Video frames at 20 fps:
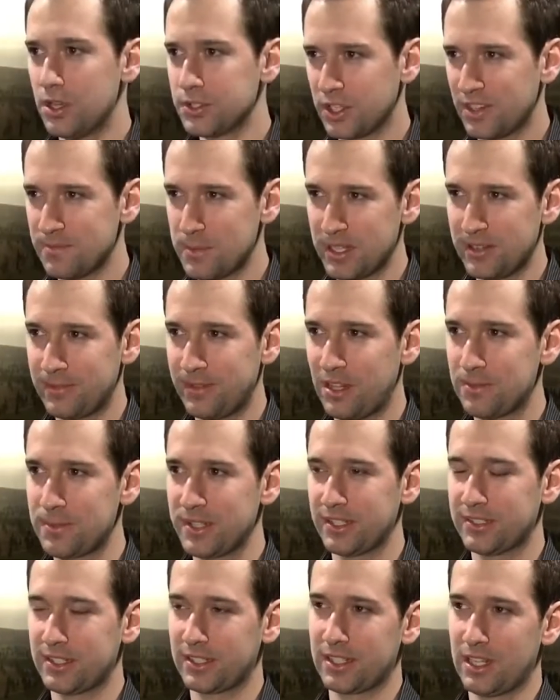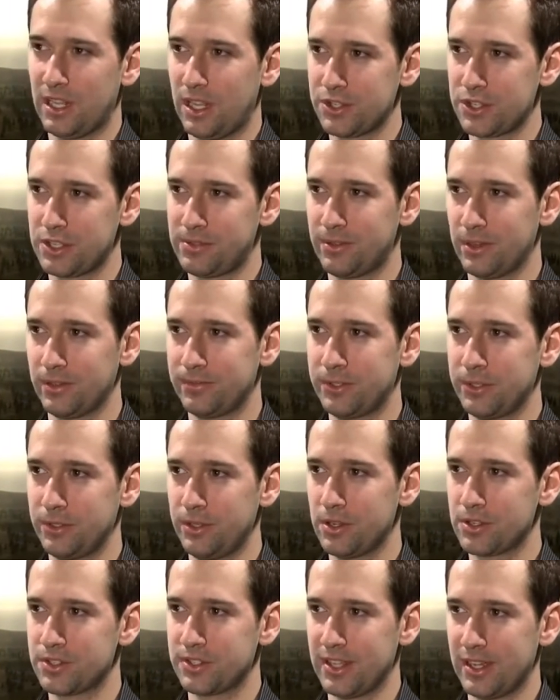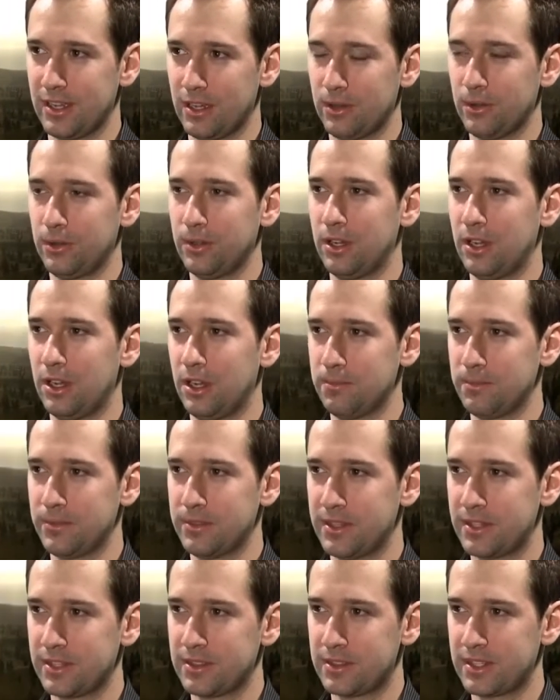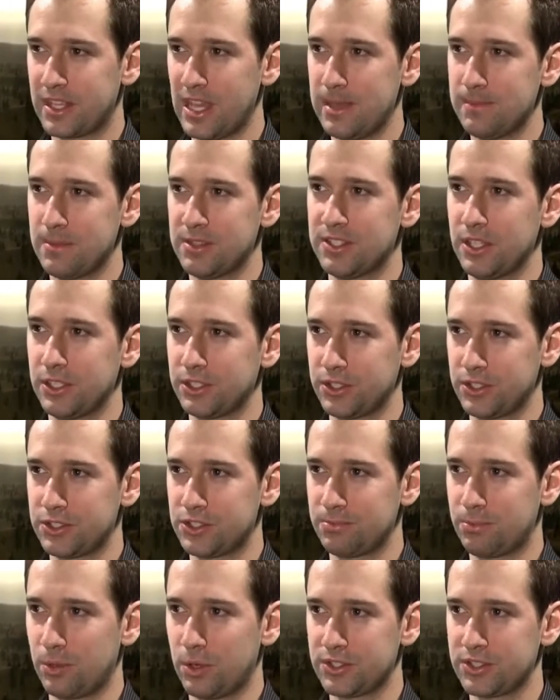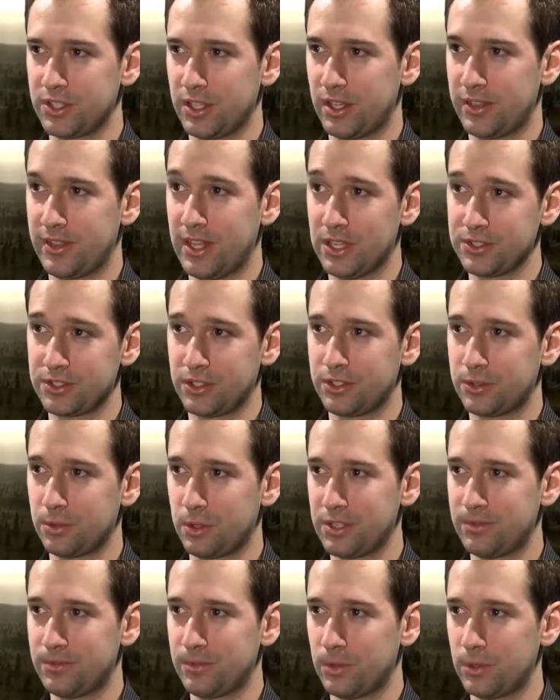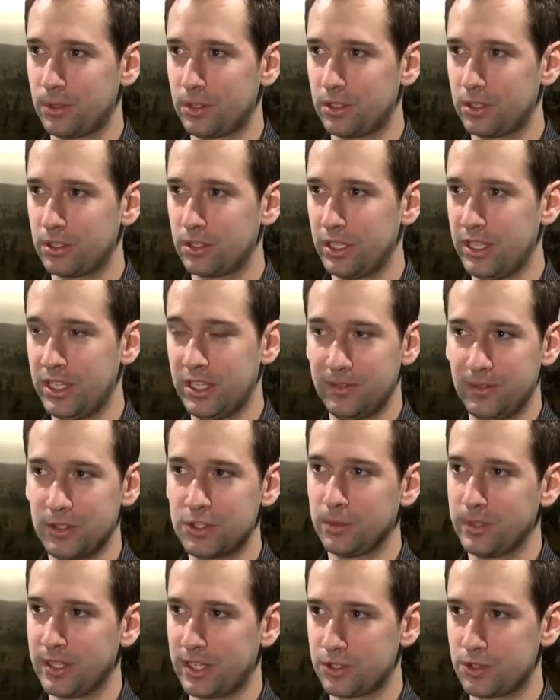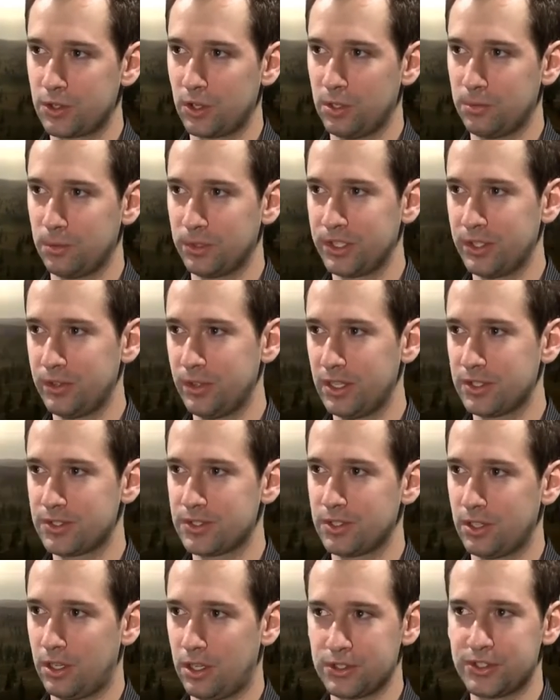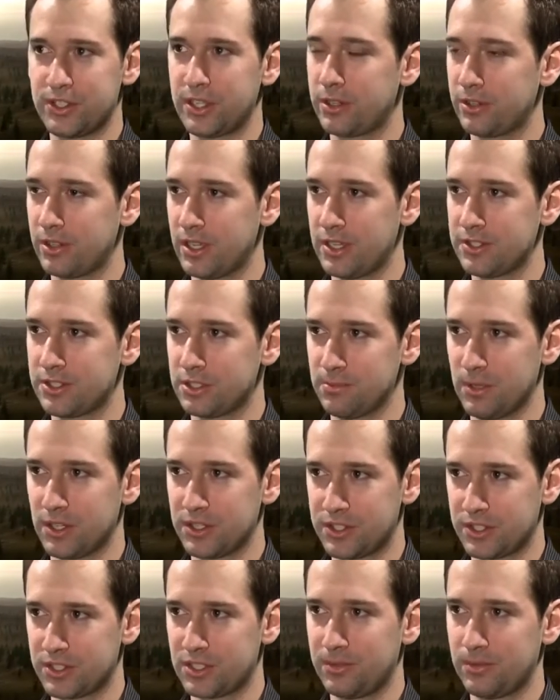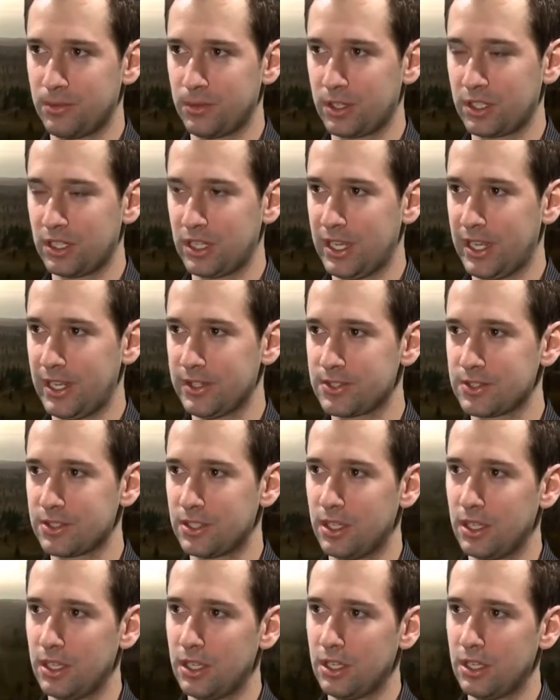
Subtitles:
So I've been developing the technology for a few years now. The game essentially supports 1,024 individually controllable units, all synchronized among 64 clients.